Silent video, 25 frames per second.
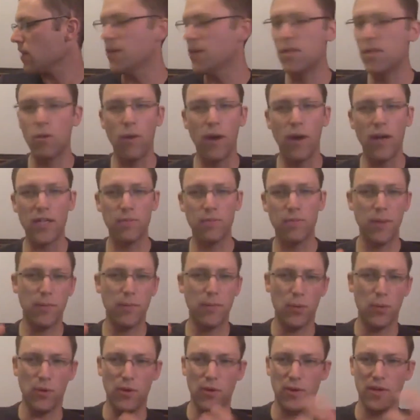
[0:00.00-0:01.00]
to watch
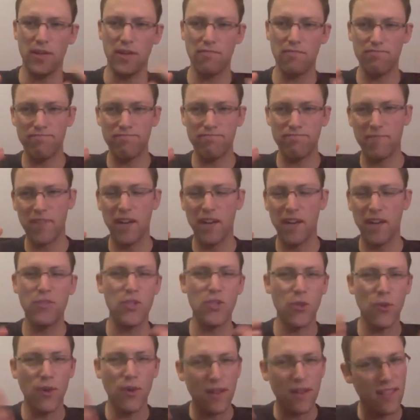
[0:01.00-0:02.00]
people kind of
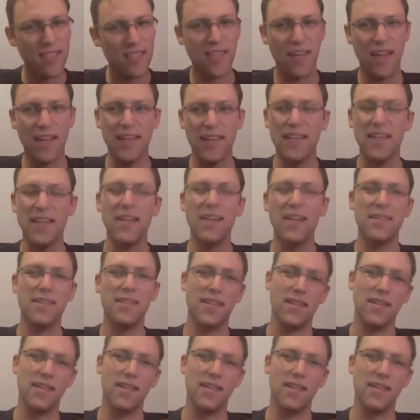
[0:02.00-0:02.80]
chew on these ideas